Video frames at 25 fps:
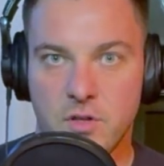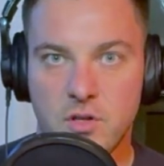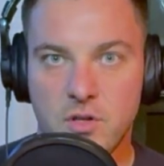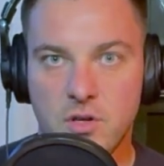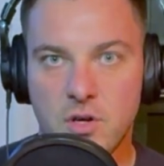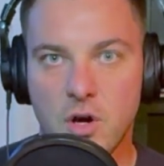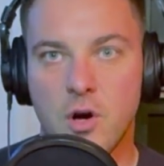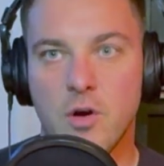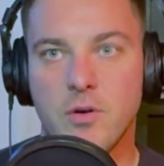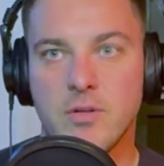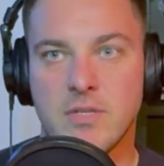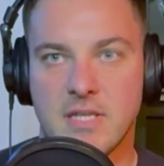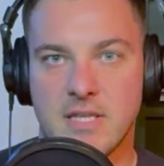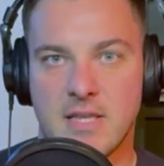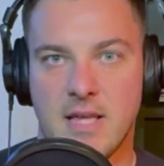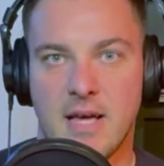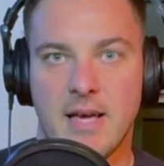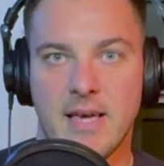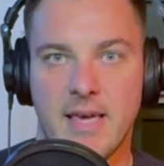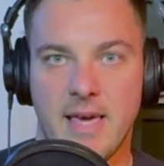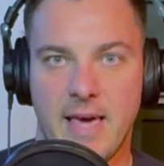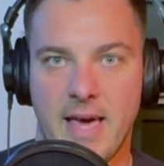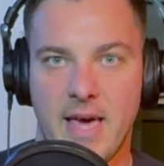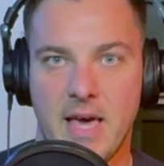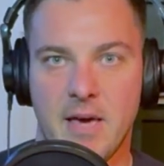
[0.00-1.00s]
Go to that
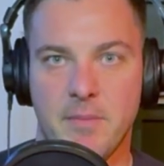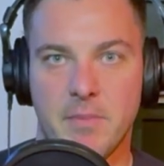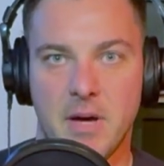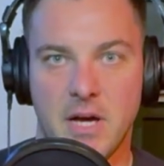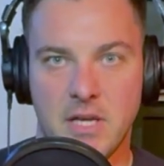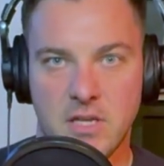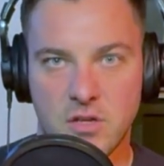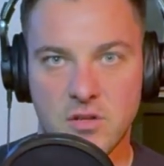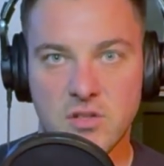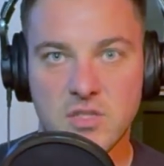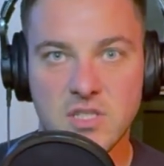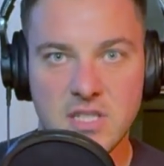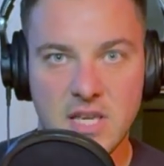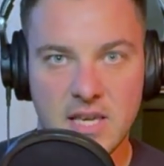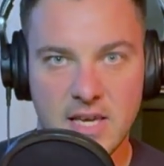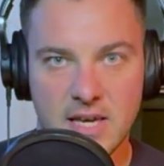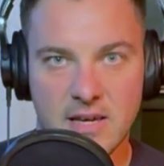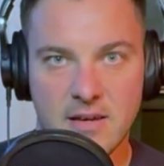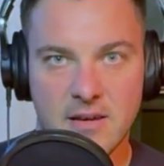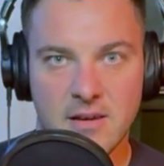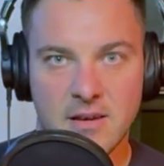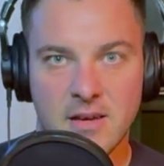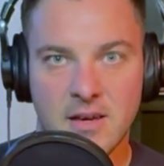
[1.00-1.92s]
game and you'll see it.